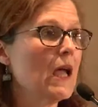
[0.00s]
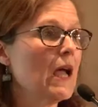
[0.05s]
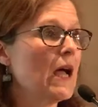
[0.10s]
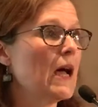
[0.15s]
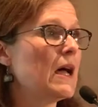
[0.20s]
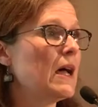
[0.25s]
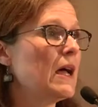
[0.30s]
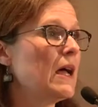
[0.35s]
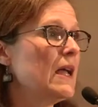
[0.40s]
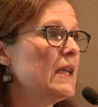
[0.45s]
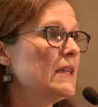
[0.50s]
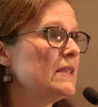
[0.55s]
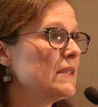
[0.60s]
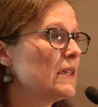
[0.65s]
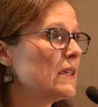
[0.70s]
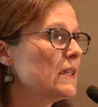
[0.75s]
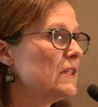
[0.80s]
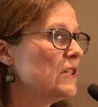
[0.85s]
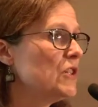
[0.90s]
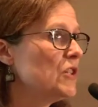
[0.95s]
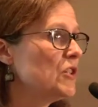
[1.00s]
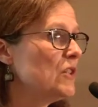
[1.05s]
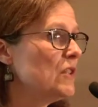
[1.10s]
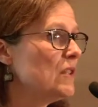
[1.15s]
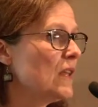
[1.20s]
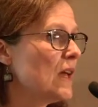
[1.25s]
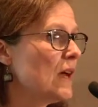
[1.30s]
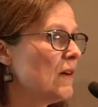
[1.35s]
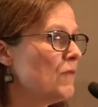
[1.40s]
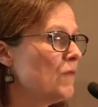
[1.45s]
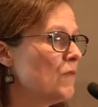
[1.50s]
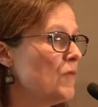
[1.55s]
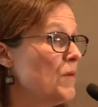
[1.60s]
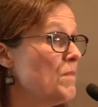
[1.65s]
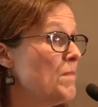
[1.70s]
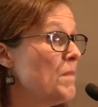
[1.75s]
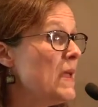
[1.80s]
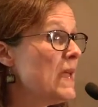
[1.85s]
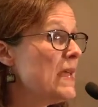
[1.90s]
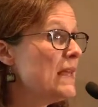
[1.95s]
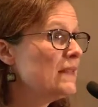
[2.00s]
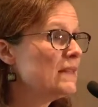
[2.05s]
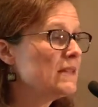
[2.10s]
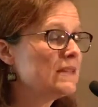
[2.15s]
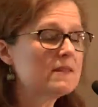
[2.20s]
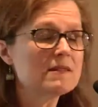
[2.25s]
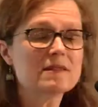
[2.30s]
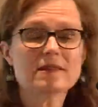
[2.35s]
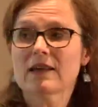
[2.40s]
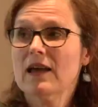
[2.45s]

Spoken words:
It's a condition that remits